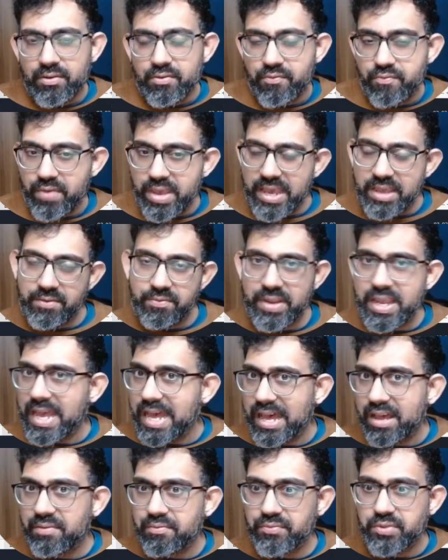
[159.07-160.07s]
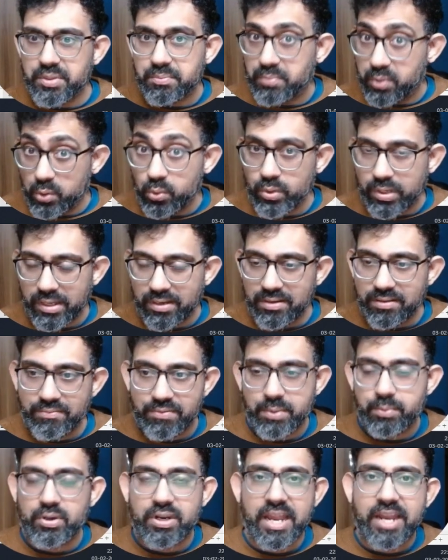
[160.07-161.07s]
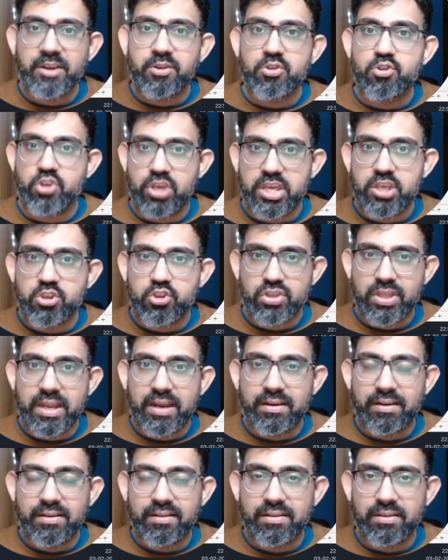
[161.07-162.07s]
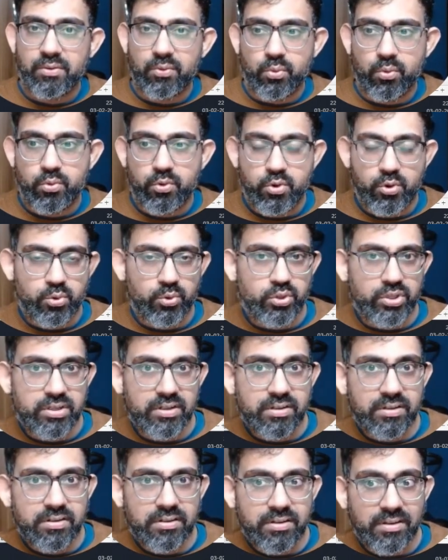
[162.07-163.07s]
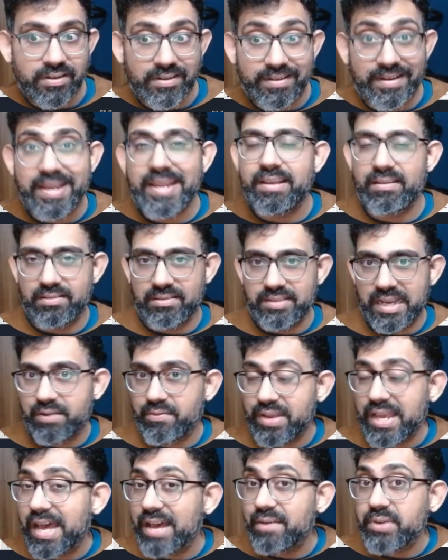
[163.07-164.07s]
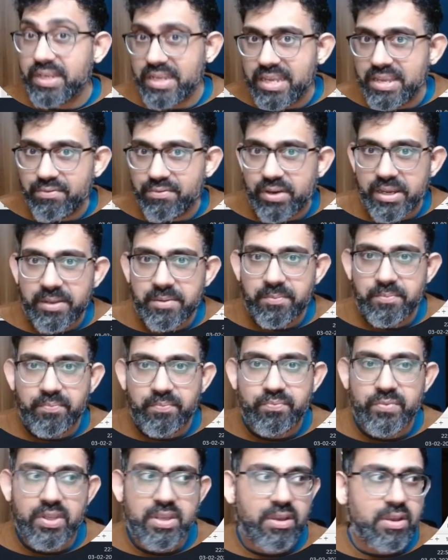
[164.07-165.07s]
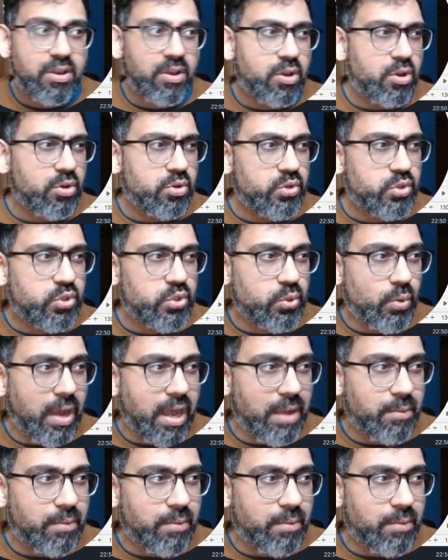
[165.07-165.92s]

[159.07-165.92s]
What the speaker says: Where we have the blue color, we would like to change that to the gray that we have in EY. So I